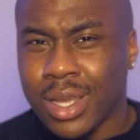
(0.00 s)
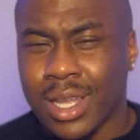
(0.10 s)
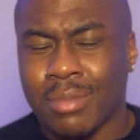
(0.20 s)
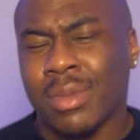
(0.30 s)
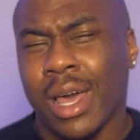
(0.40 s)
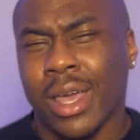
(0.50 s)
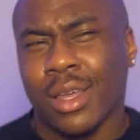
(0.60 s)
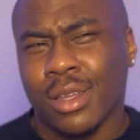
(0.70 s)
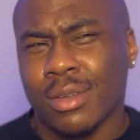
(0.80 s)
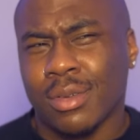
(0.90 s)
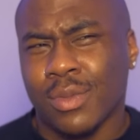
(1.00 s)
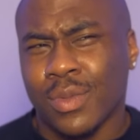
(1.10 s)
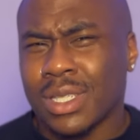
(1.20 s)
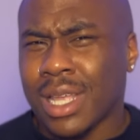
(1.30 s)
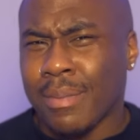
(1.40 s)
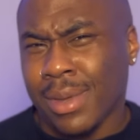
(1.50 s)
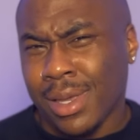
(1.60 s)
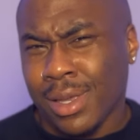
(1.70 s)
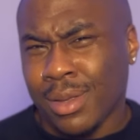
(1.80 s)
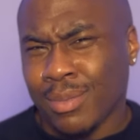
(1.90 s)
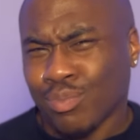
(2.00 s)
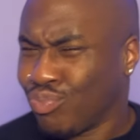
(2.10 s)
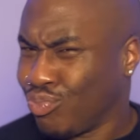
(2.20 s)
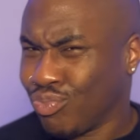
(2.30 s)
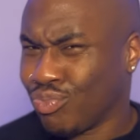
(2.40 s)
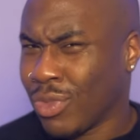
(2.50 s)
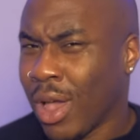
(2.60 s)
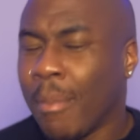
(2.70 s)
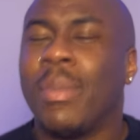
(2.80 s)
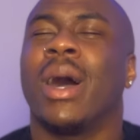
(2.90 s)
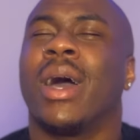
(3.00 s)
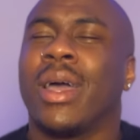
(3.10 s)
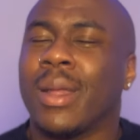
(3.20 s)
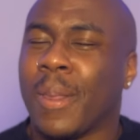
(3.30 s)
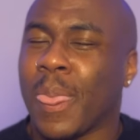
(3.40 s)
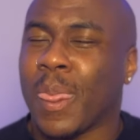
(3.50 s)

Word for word: And I'm like, what does that mean? Hmm. But